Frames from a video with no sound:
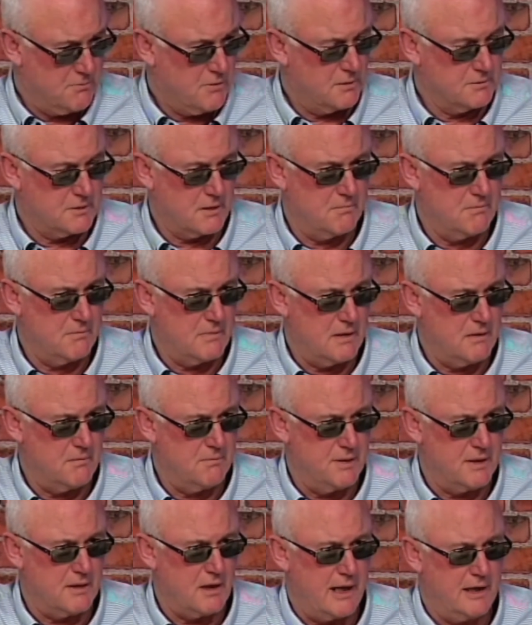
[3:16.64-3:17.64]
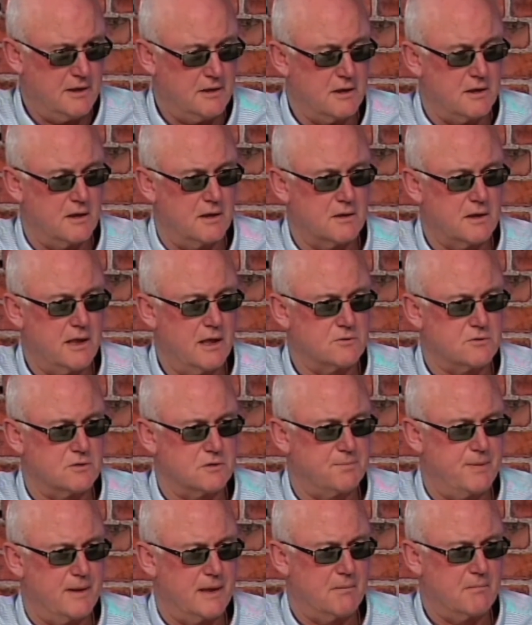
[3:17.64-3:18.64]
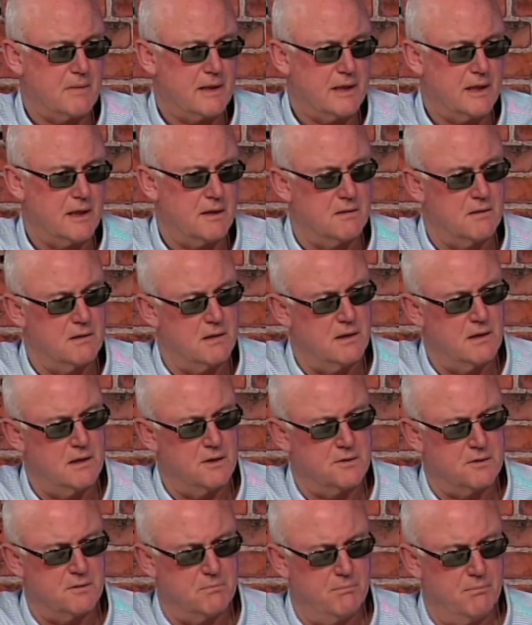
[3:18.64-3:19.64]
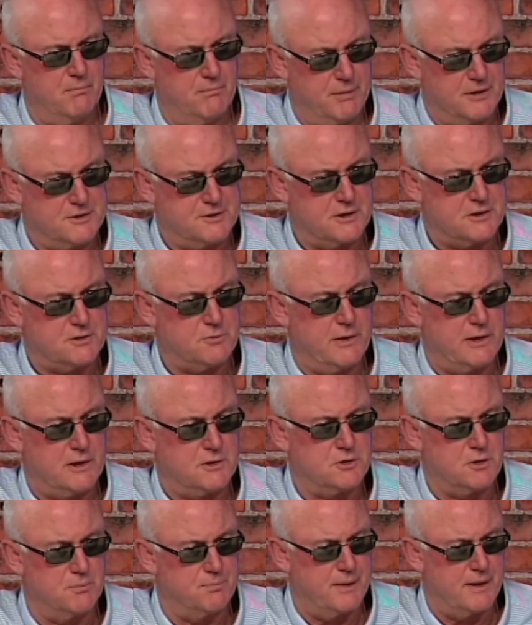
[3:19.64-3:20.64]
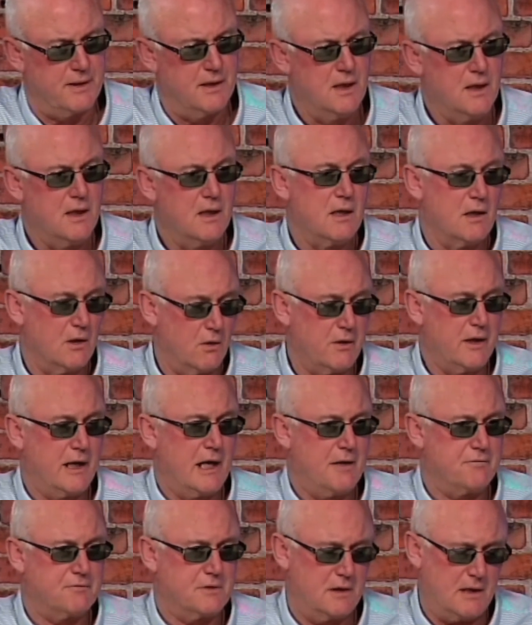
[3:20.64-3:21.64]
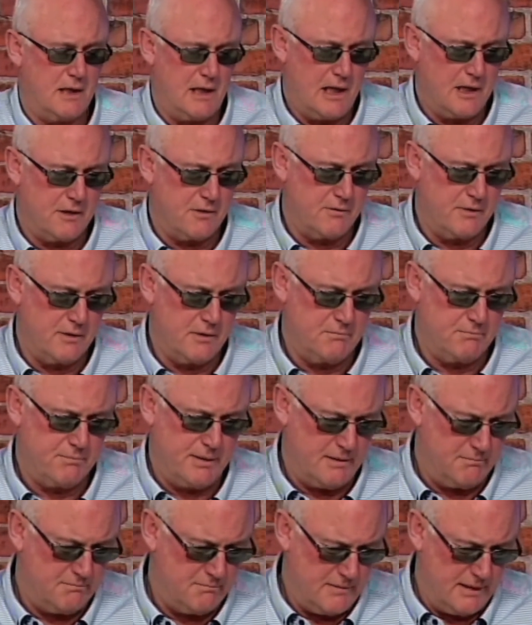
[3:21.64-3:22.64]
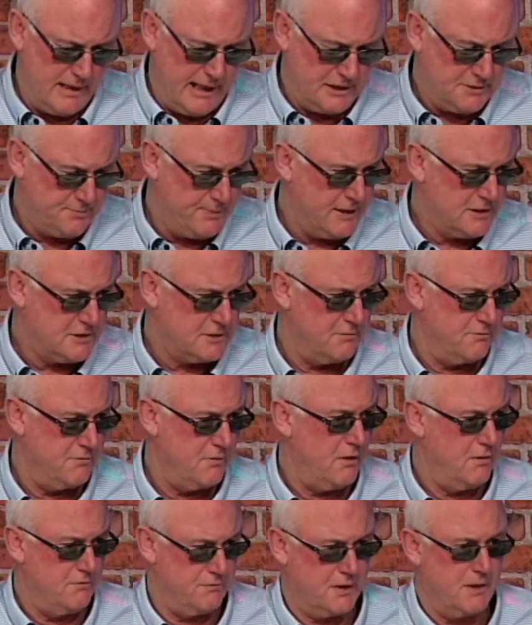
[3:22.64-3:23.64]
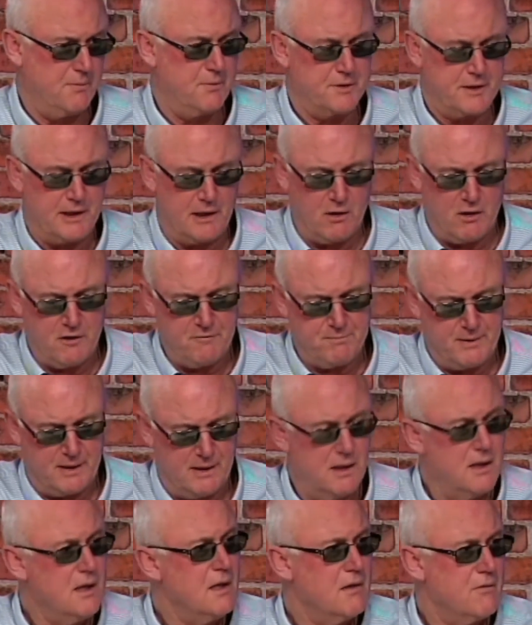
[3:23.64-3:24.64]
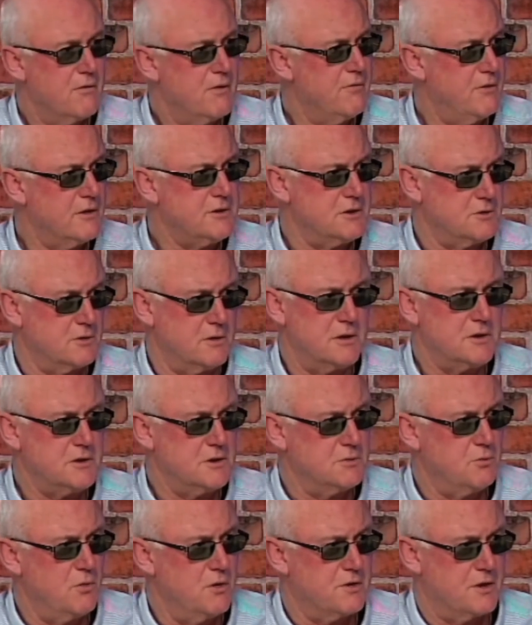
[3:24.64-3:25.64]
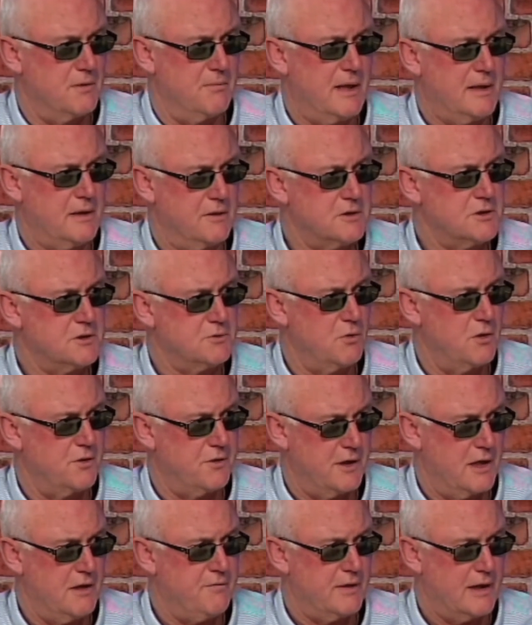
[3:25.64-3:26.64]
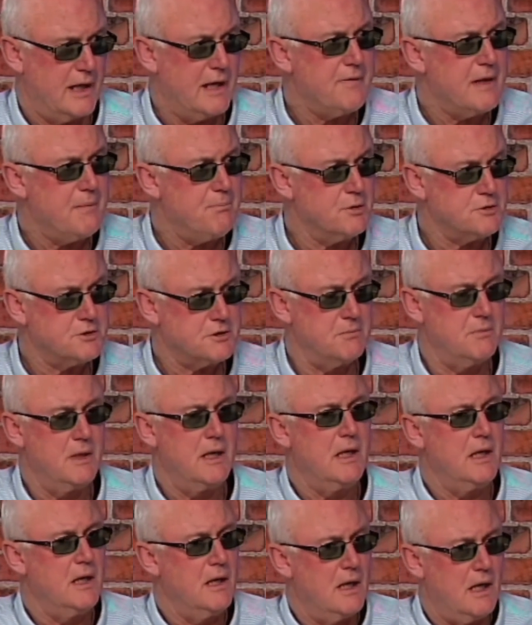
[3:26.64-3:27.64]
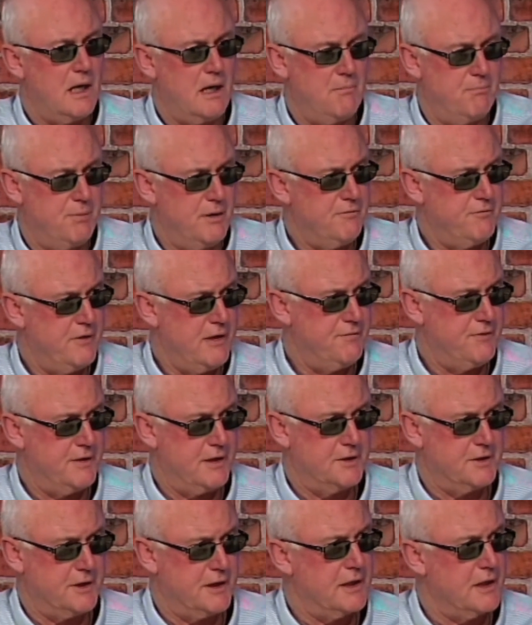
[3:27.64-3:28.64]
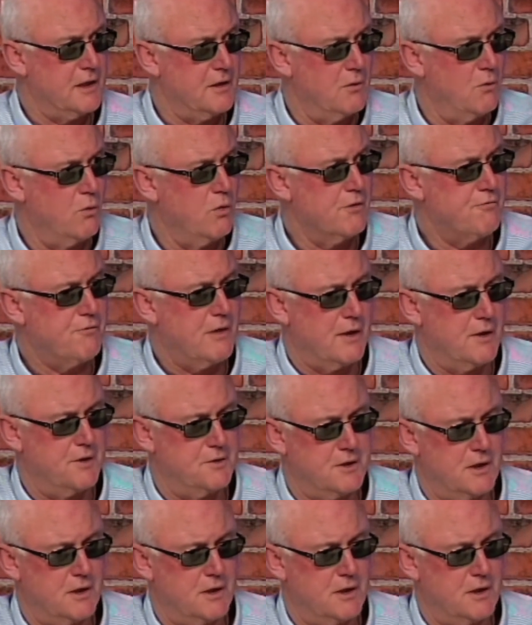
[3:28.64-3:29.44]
sometimes I'm a bit anti the council spending money into business when it should be looking after other aspects of community life. But this is worth the money. This is worth the effort. And they put a bit of effort into getting the waterfront